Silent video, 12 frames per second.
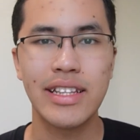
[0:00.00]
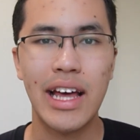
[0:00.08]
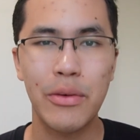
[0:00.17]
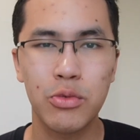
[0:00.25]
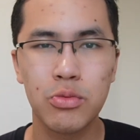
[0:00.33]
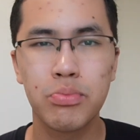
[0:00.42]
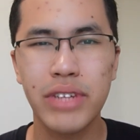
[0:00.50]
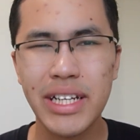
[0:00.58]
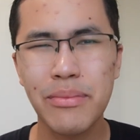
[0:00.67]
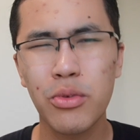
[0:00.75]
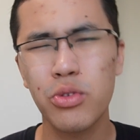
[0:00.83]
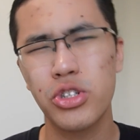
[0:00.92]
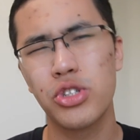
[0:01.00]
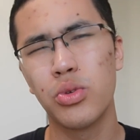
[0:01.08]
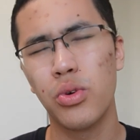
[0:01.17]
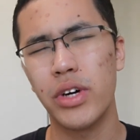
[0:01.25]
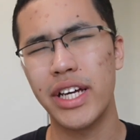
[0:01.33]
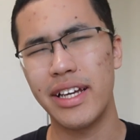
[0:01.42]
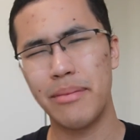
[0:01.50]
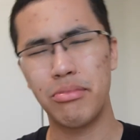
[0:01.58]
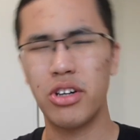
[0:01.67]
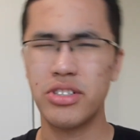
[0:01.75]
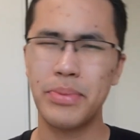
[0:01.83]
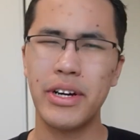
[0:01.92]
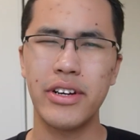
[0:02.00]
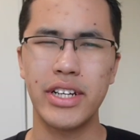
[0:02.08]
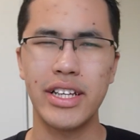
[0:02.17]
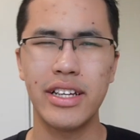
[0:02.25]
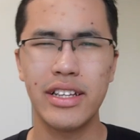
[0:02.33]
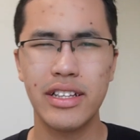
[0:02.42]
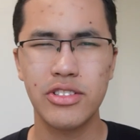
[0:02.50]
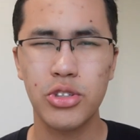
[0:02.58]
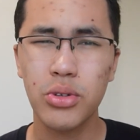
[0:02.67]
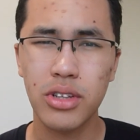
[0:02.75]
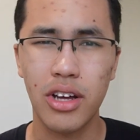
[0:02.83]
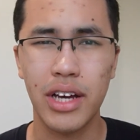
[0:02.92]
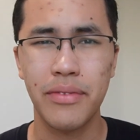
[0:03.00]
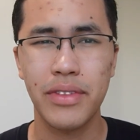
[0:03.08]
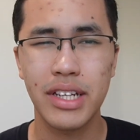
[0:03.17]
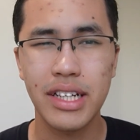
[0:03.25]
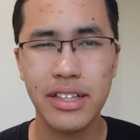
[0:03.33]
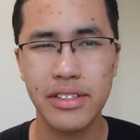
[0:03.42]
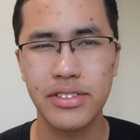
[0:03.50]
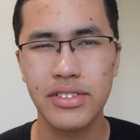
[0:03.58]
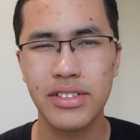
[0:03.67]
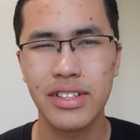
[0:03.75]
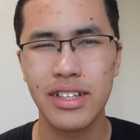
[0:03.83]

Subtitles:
that will bring more joy and prosperity to your life than others.